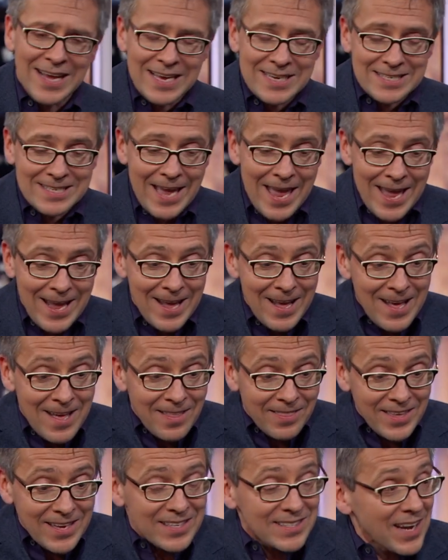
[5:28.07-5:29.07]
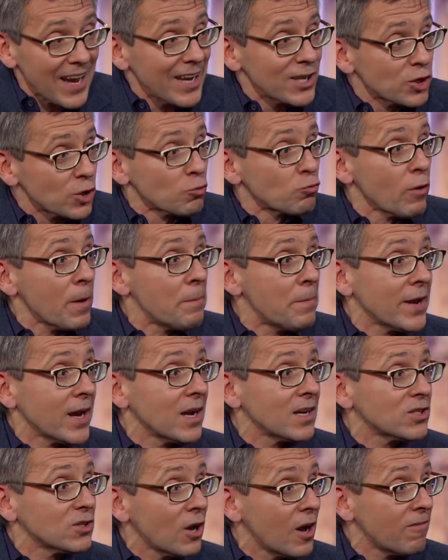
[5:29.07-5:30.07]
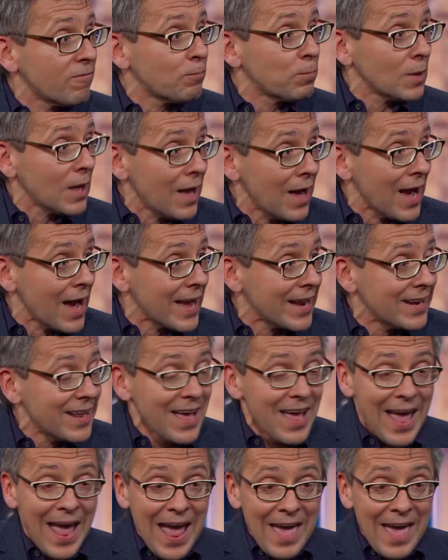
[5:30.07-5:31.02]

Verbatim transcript: is saying these guys are ripping us off blind,